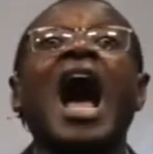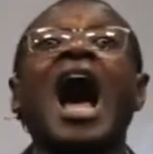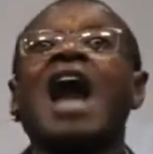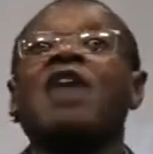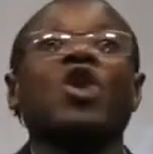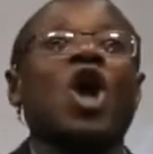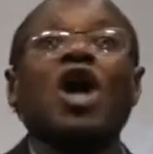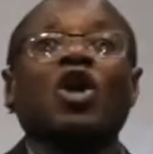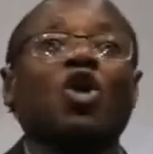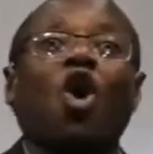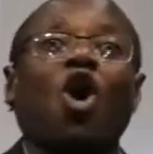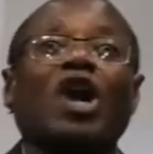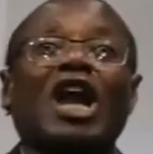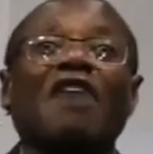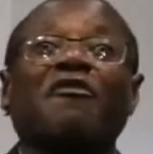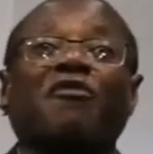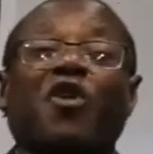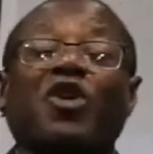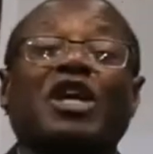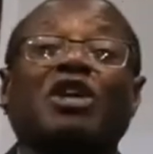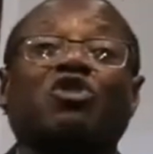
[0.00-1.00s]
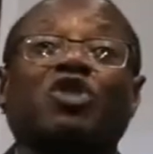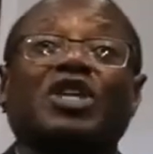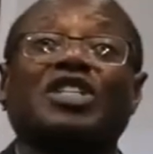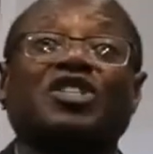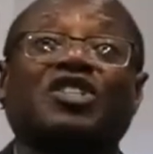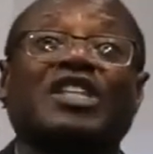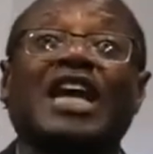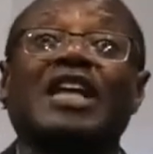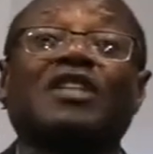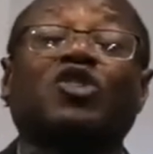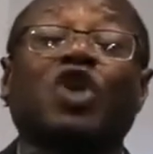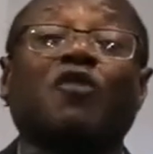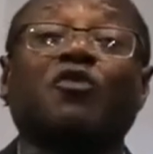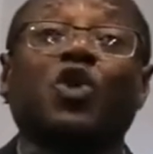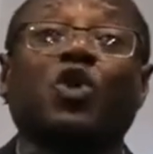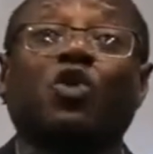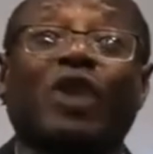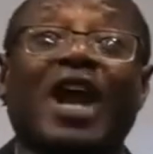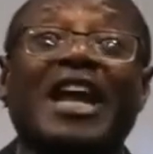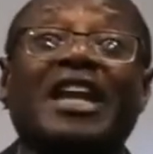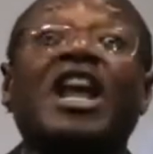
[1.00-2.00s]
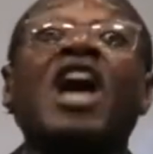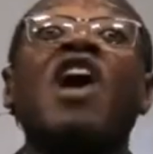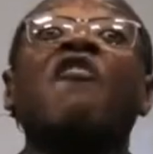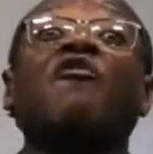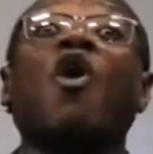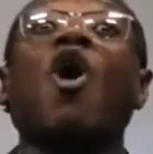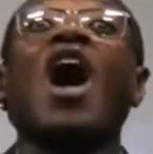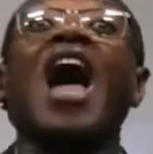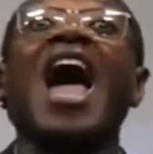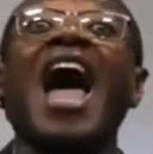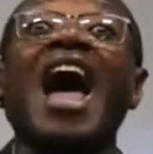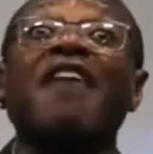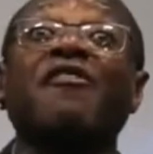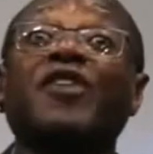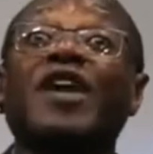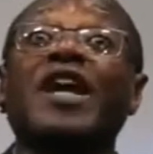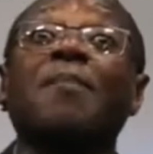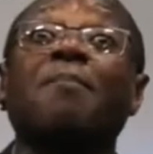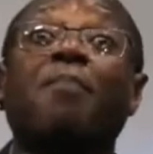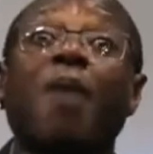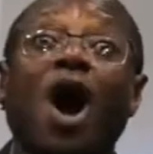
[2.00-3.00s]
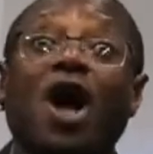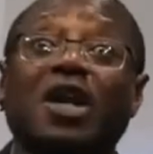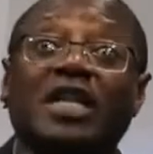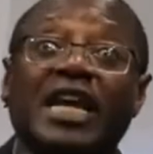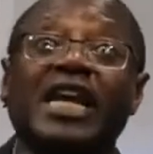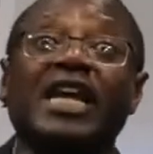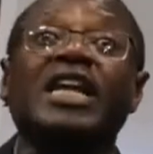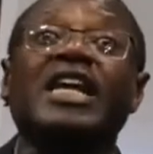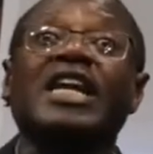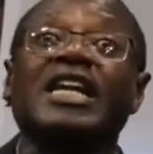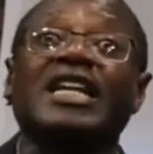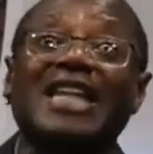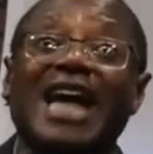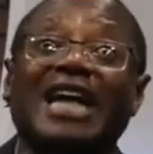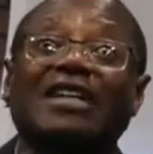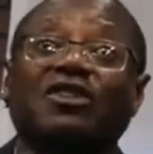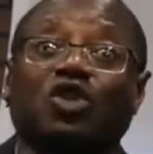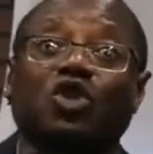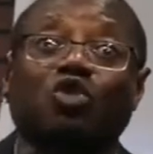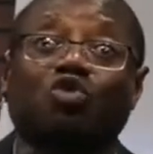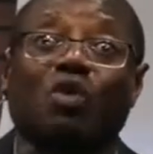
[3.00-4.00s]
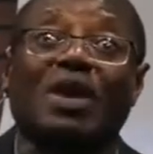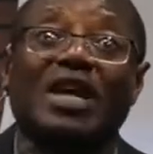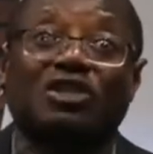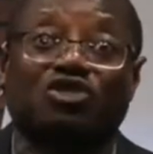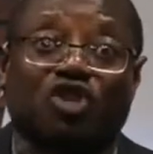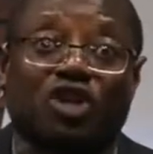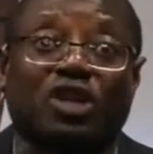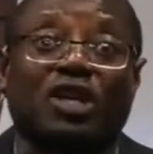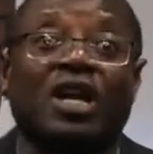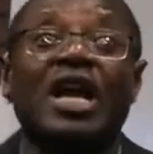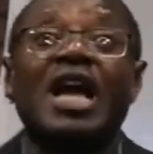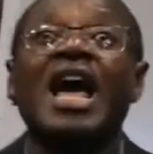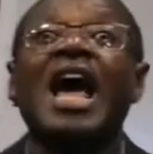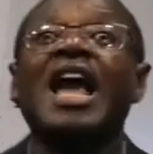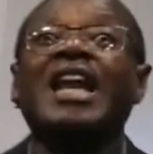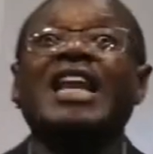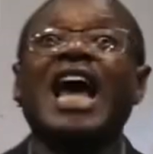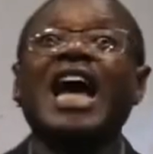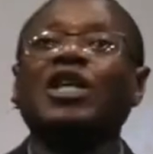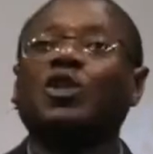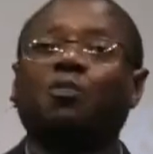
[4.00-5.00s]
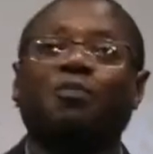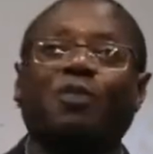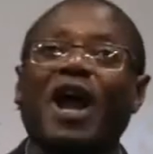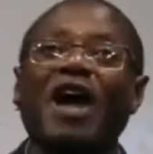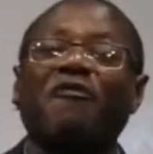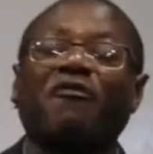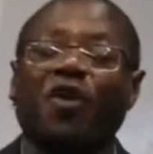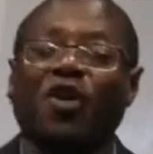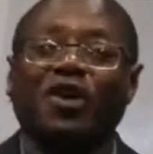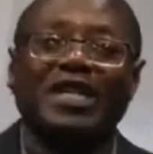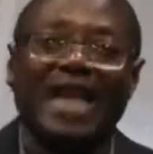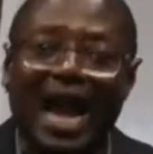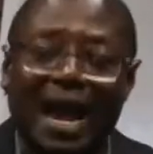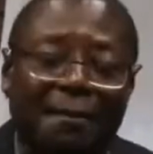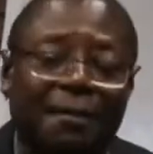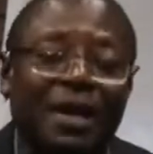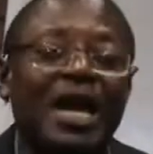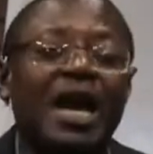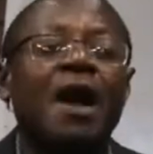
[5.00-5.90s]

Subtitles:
Not only for the Christians of Ukraine, for everybody in that situation. Let's pray for them.